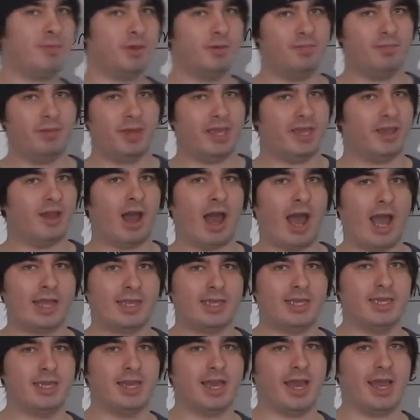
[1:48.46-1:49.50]
a big
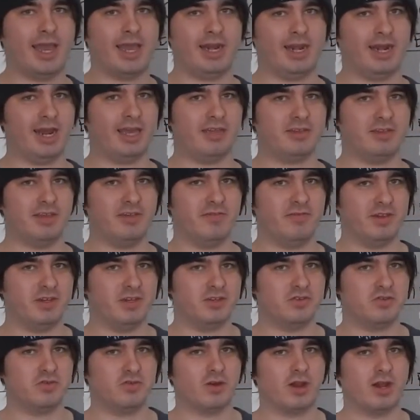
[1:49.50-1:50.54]
hockey guy and I live in
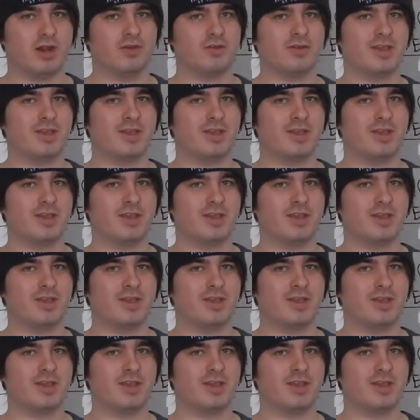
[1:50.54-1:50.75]
Toronto,